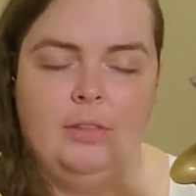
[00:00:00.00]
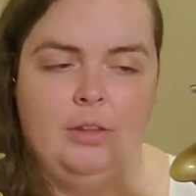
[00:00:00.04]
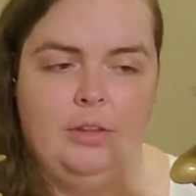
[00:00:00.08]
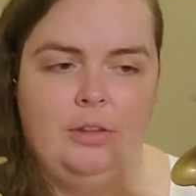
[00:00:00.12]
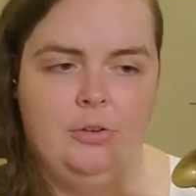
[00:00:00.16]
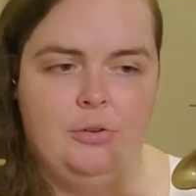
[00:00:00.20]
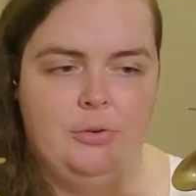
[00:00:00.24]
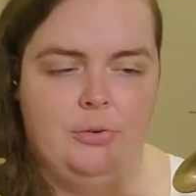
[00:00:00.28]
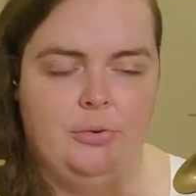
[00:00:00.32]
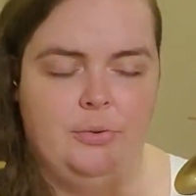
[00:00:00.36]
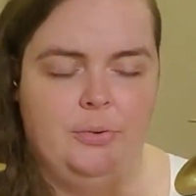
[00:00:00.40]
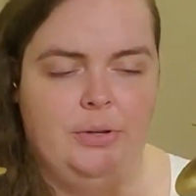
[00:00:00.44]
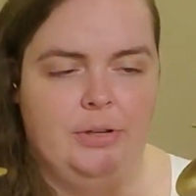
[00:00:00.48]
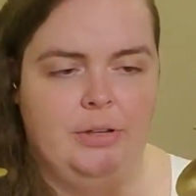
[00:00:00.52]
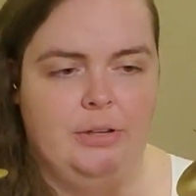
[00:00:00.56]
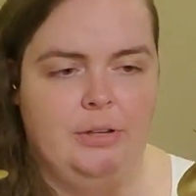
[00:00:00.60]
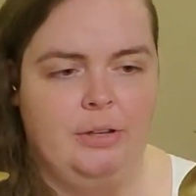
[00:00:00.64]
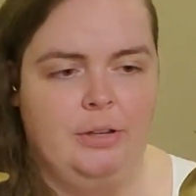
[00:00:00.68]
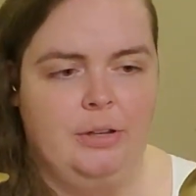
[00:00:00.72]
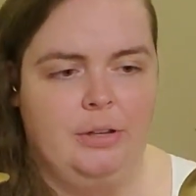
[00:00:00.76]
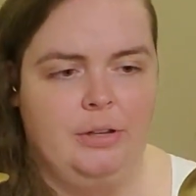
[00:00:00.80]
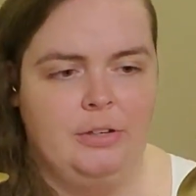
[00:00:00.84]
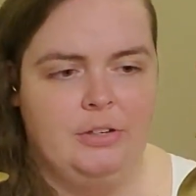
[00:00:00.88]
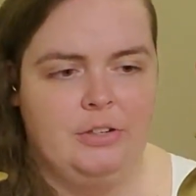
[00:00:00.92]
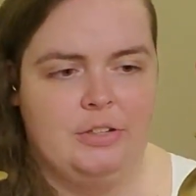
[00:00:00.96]
You
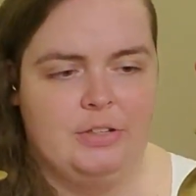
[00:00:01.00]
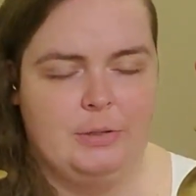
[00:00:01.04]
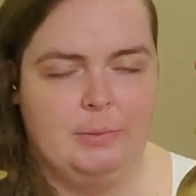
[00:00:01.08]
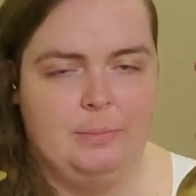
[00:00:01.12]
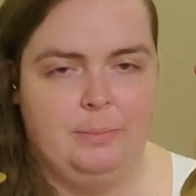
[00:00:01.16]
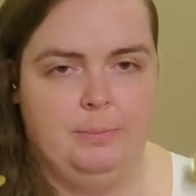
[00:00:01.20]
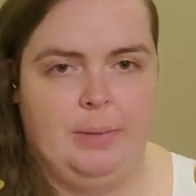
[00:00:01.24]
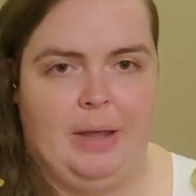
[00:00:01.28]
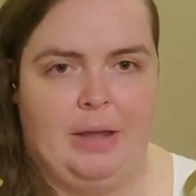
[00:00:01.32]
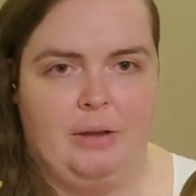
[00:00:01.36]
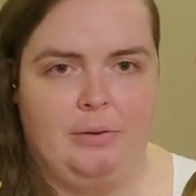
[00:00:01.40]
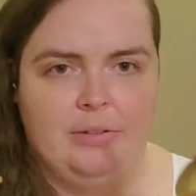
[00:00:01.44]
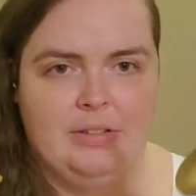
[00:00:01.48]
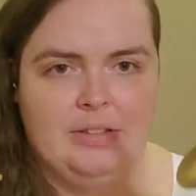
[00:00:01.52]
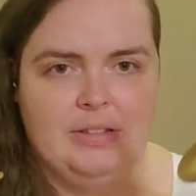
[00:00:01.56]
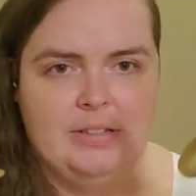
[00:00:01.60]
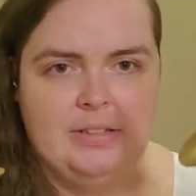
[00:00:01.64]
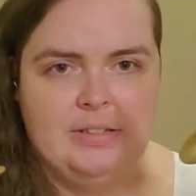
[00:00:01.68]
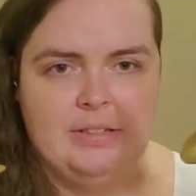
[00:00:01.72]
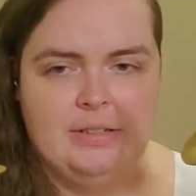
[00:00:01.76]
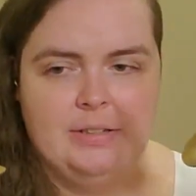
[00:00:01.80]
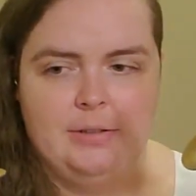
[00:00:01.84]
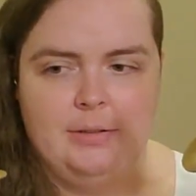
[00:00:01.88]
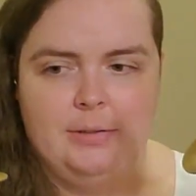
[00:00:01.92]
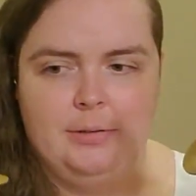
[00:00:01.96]
just
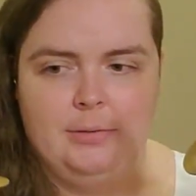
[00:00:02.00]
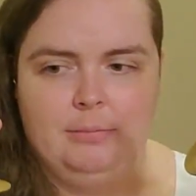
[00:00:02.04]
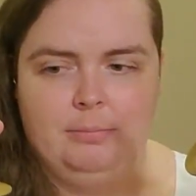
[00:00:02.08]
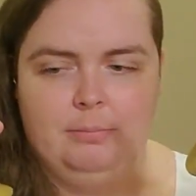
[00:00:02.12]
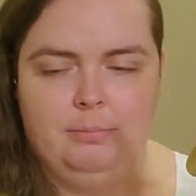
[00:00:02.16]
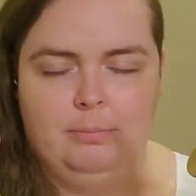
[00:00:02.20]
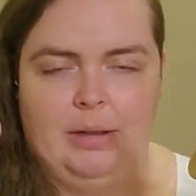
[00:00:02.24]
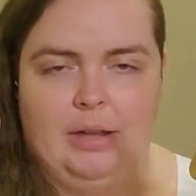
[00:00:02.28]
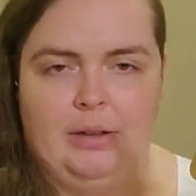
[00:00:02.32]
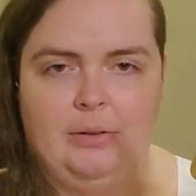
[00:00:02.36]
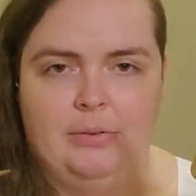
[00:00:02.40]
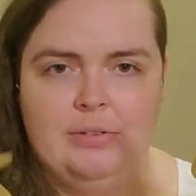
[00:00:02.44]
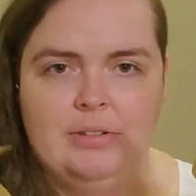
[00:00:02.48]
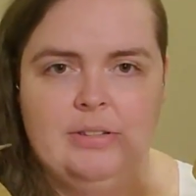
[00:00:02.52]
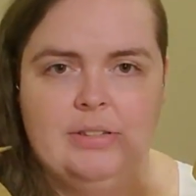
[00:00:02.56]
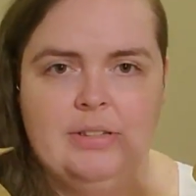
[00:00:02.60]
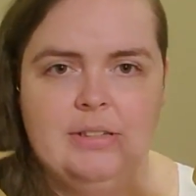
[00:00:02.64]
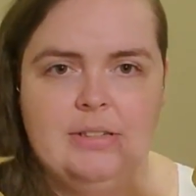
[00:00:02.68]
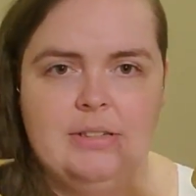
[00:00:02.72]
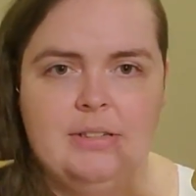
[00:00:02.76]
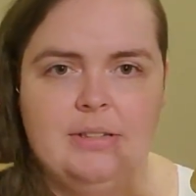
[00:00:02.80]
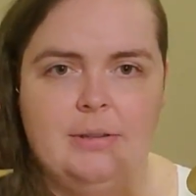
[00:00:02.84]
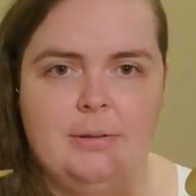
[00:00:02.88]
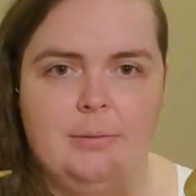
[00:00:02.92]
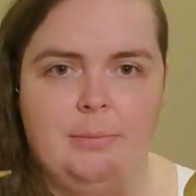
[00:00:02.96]
bounce,
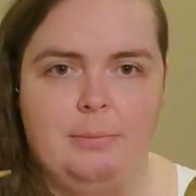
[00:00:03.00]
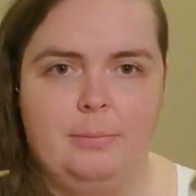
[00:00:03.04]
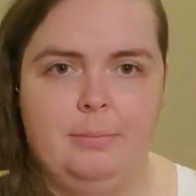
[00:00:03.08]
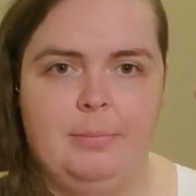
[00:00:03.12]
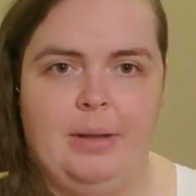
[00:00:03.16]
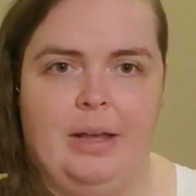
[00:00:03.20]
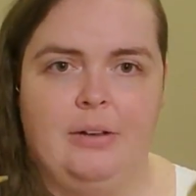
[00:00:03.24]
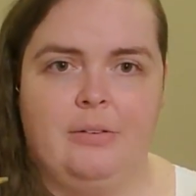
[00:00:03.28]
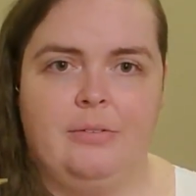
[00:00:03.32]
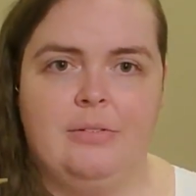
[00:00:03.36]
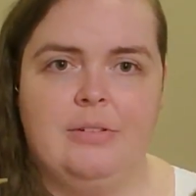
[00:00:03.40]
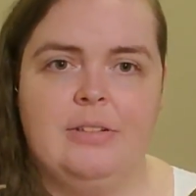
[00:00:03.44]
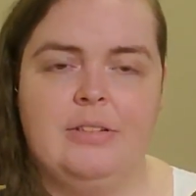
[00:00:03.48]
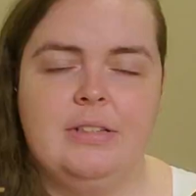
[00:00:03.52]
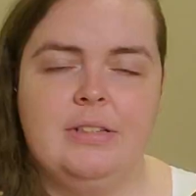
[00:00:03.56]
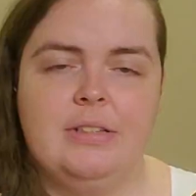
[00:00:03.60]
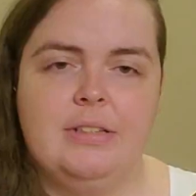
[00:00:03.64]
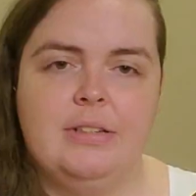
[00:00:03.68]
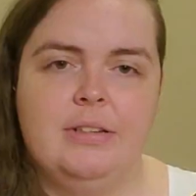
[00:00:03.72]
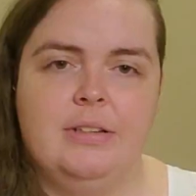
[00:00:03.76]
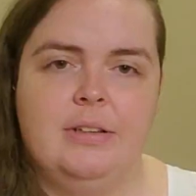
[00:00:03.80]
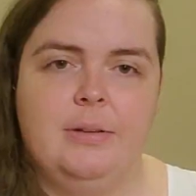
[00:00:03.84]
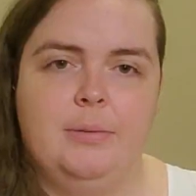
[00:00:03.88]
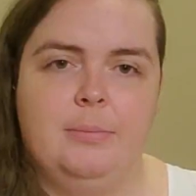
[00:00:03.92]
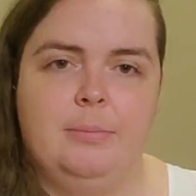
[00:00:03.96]
bounce,
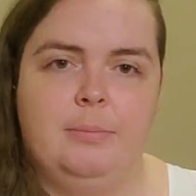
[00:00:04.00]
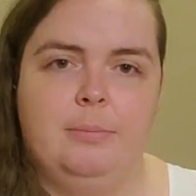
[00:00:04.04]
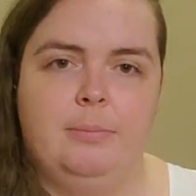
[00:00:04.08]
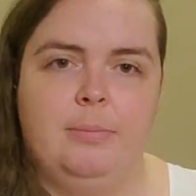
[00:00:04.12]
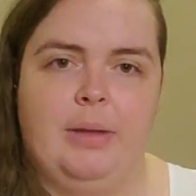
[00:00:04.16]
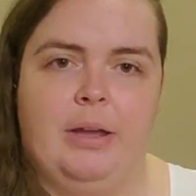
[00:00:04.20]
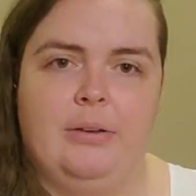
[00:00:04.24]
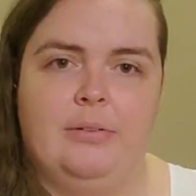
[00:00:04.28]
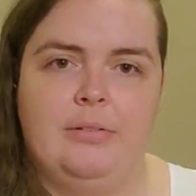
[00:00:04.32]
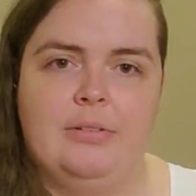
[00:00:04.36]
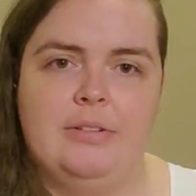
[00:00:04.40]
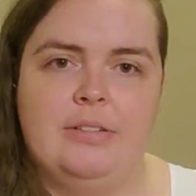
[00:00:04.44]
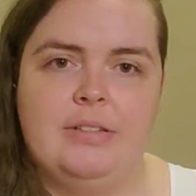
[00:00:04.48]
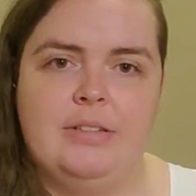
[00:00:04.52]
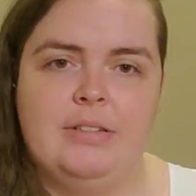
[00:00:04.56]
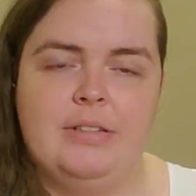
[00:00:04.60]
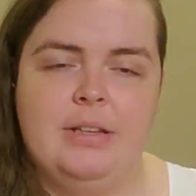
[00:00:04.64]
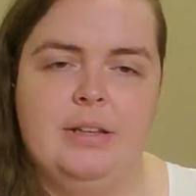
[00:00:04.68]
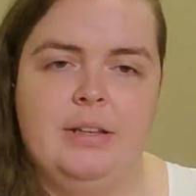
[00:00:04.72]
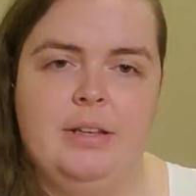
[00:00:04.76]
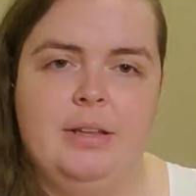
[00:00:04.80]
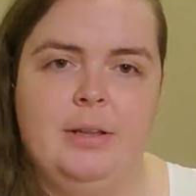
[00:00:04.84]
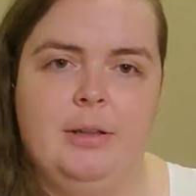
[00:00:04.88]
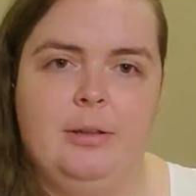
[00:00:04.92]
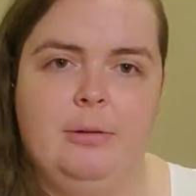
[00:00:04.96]
bounce,
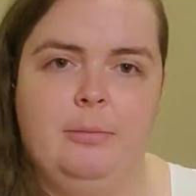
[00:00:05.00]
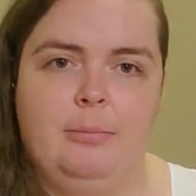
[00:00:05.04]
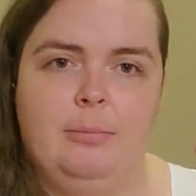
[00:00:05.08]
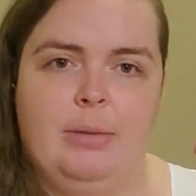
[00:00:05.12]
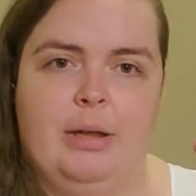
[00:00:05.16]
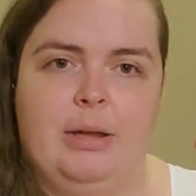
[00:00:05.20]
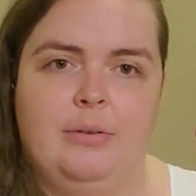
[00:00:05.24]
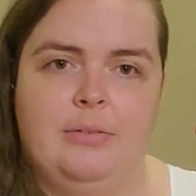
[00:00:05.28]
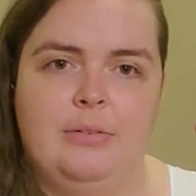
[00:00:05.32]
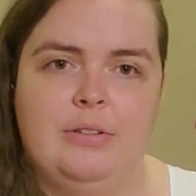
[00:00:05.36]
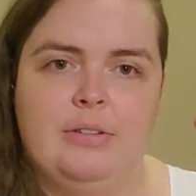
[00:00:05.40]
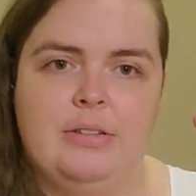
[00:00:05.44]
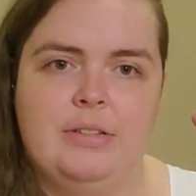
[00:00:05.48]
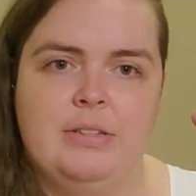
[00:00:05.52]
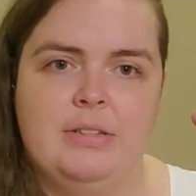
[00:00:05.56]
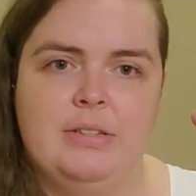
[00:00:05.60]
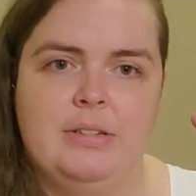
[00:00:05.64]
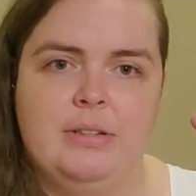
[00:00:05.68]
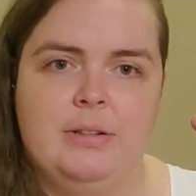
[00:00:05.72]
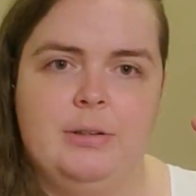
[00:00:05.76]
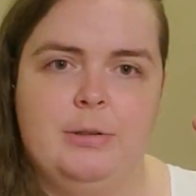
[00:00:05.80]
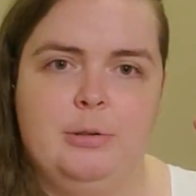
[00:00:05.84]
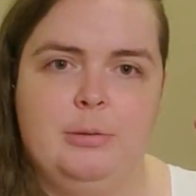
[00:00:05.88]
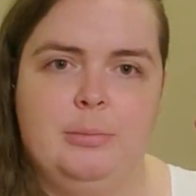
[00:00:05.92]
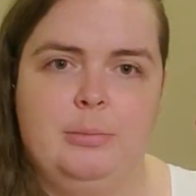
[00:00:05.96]
bounce,
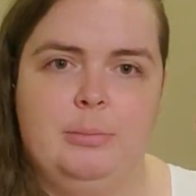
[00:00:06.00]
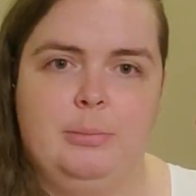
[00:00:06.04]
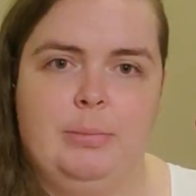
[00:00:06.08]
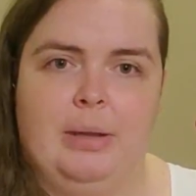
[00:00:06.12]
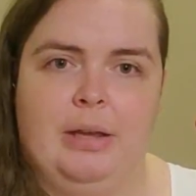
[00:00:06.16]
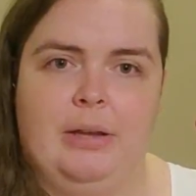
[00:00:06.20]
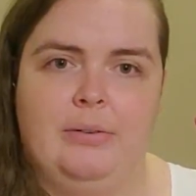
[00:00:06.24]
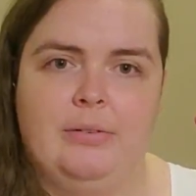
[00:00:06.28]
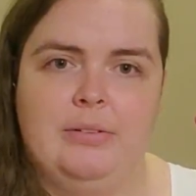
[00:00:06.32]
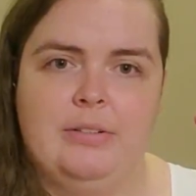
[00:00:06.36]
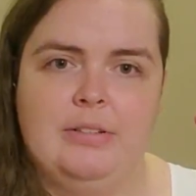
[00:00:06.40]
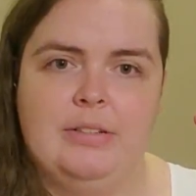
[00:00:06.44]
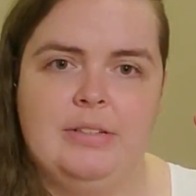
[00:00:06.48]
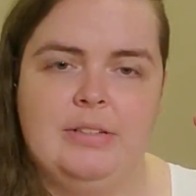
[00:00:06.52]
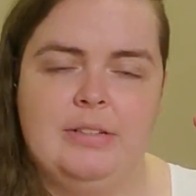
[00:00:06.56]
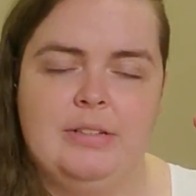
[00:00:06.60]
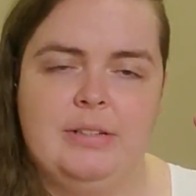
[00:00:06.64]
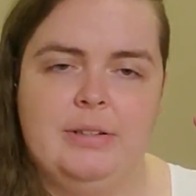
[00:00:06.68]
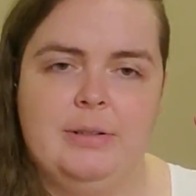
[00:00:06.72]
bounce, bounce,